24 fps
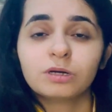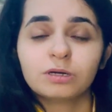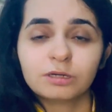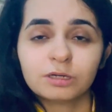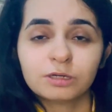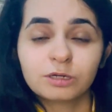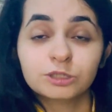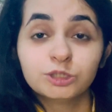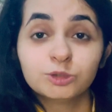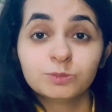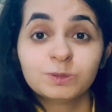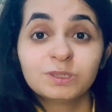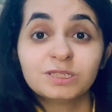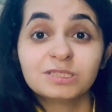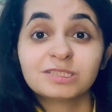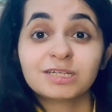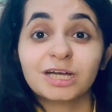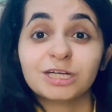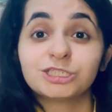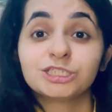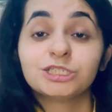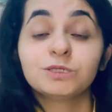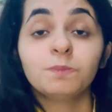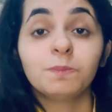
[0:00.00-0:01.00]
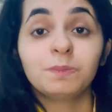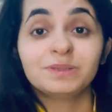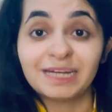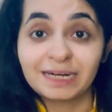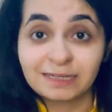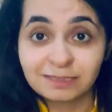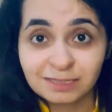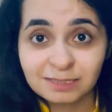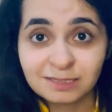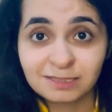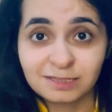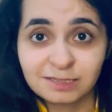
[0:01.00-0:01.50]
group discussion
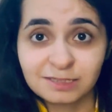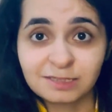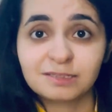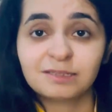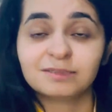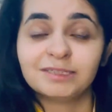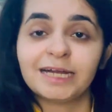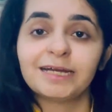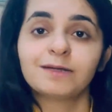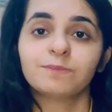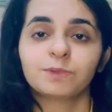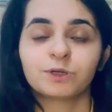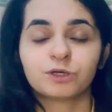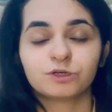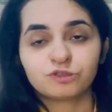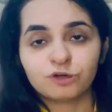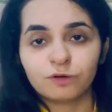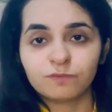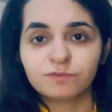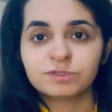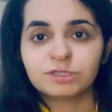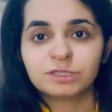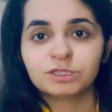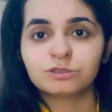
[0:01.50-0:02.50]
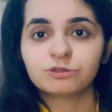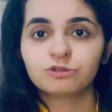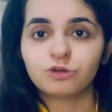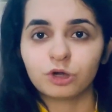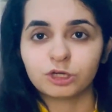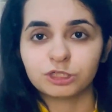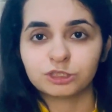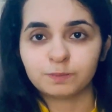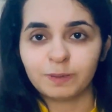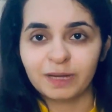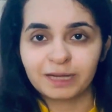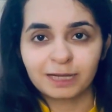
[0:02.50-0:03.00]
practices, right? Because obviously
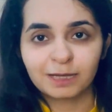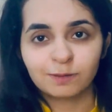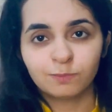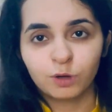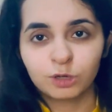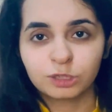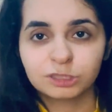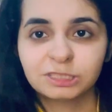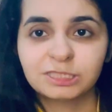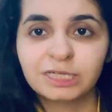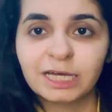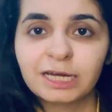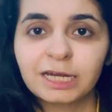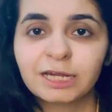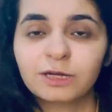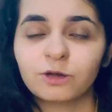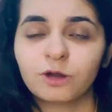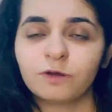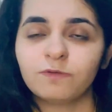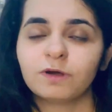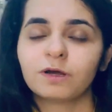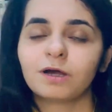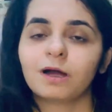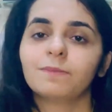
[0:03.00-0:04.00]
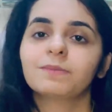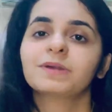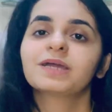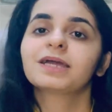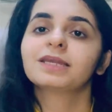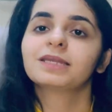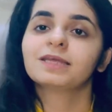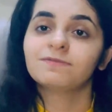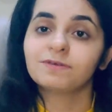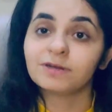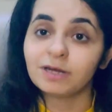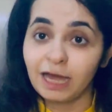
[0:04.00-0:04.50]
Deutsche Bank and Morgan Stanley and all were coming,
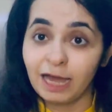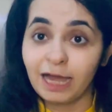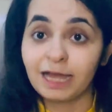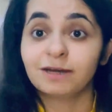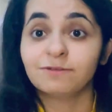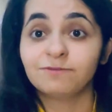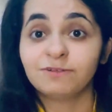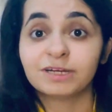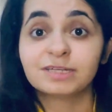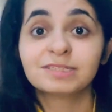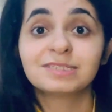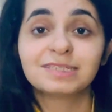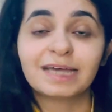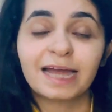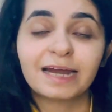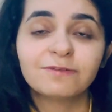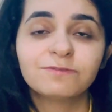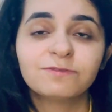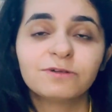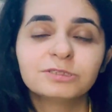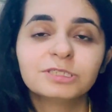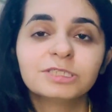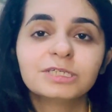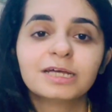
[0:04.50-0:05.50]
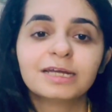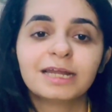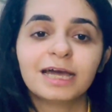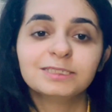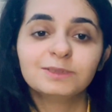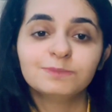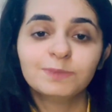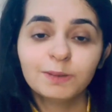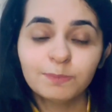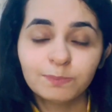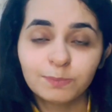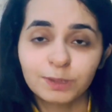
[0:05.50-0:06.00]
and even I, in fact, sat for it. And I
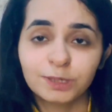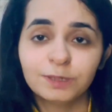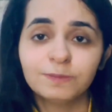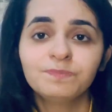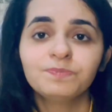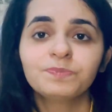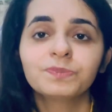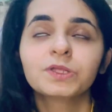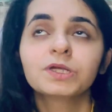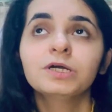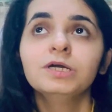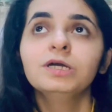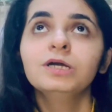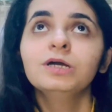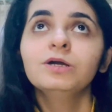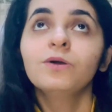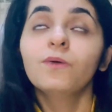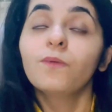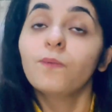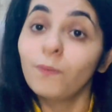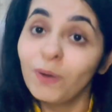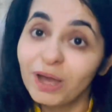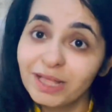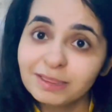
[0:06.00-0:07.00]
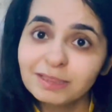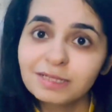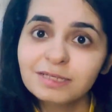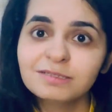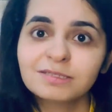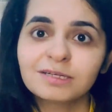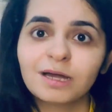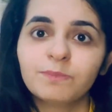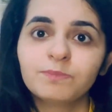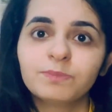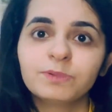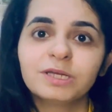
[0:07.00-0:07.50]
remember when these
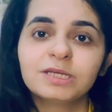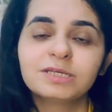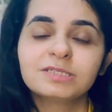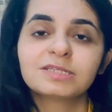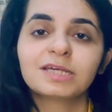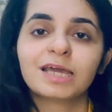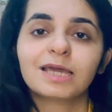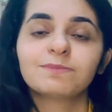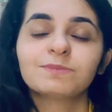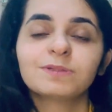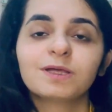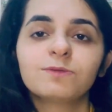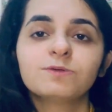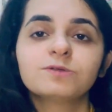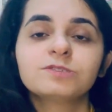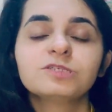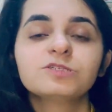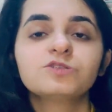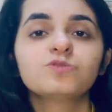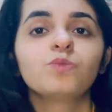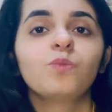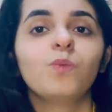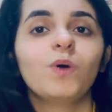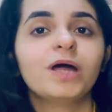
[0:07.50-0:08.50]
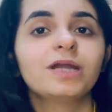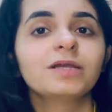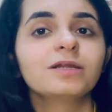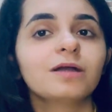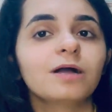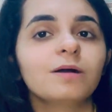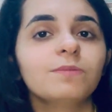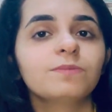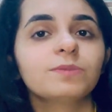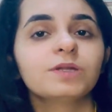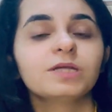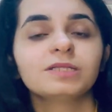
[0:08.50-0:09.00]
companies came, there was this one
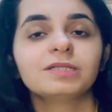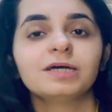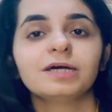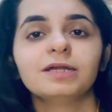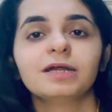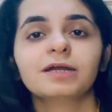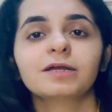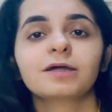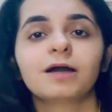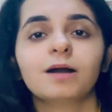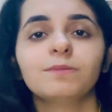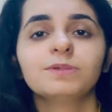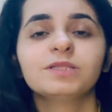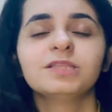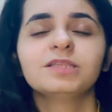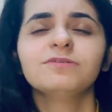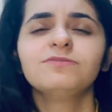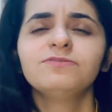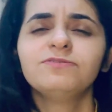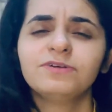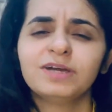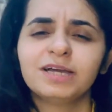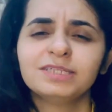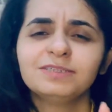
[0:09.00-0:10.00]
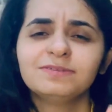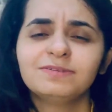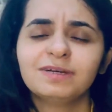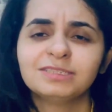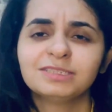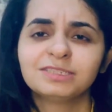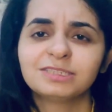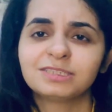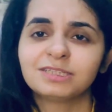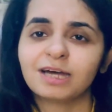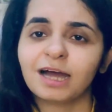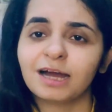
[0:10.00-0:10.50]
company that had come in the very, very
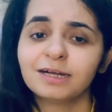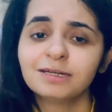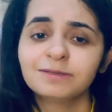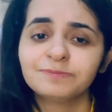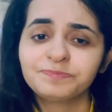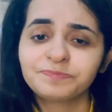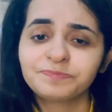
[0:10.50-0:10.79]
start.